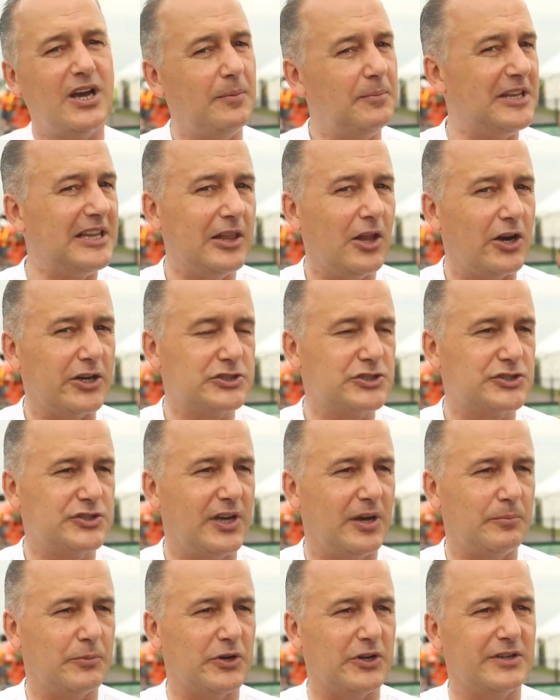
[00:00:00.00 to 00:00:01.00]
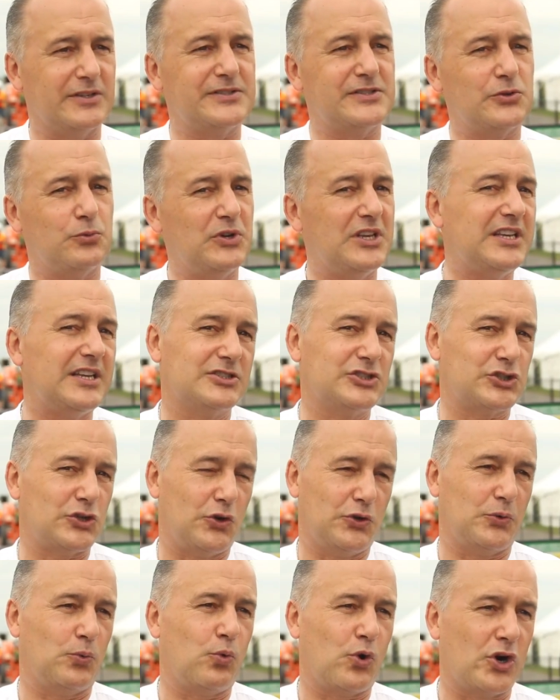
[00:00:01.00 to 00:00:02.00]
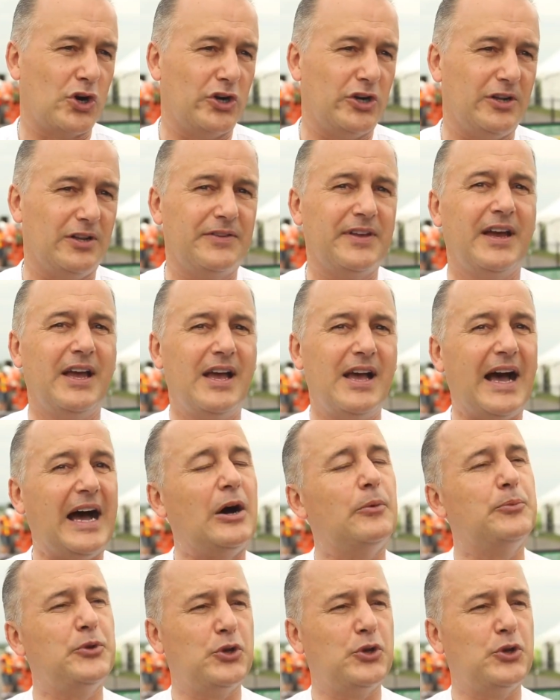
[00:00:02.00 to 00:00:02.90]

Come in large numbers so we can show the world how